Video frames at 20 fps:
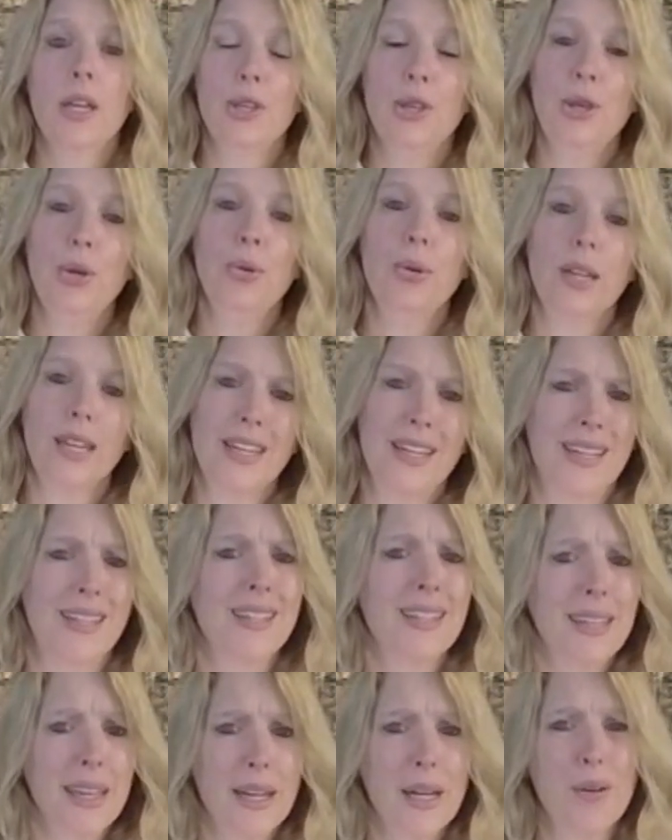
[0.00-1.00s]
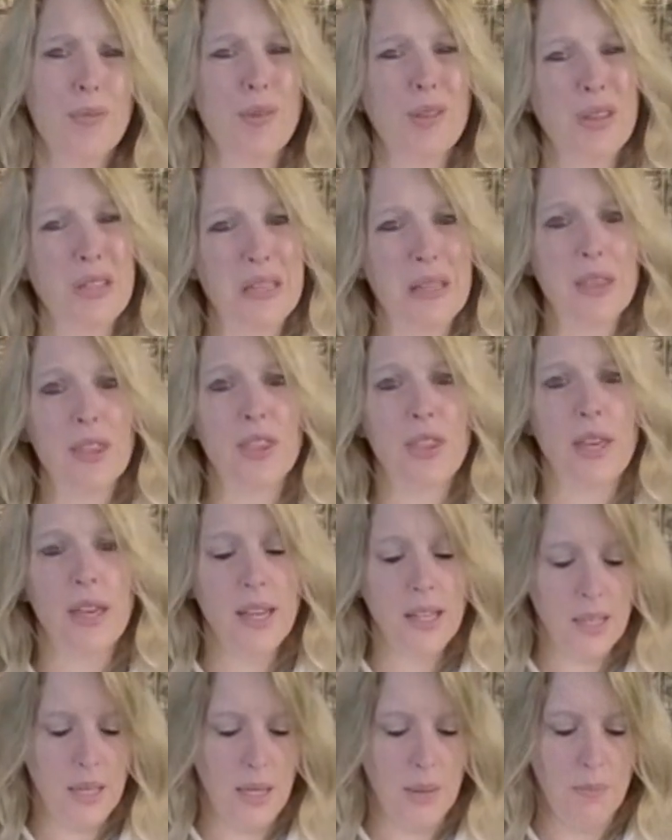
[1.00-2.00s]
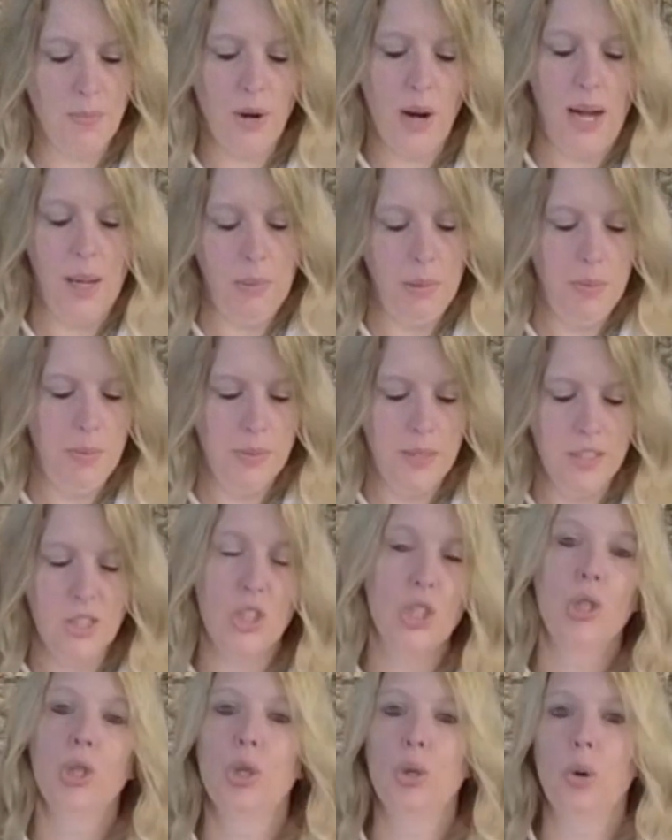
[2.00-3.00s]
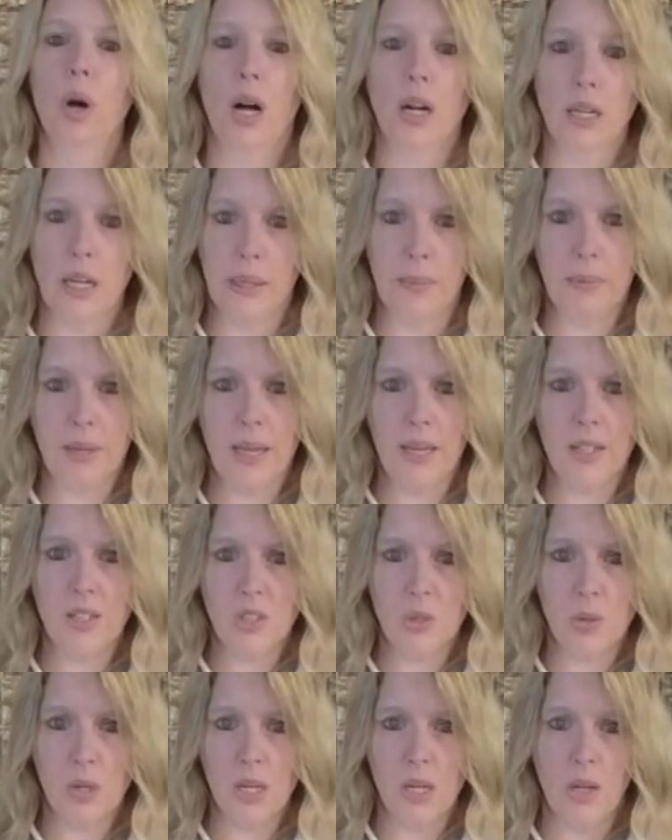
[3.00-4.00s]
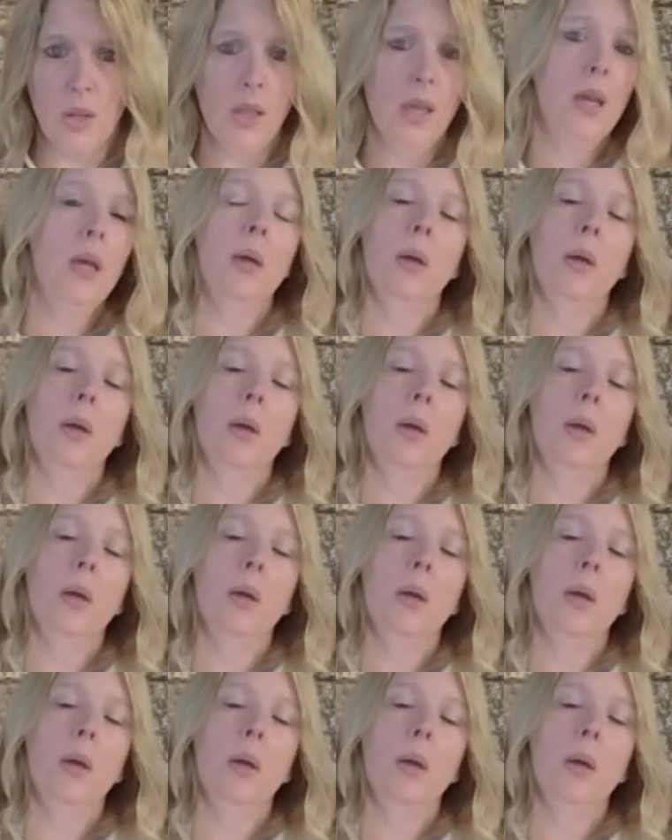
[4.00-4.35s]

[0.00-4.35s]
you can get it really thick and probably do a cupcake swirl.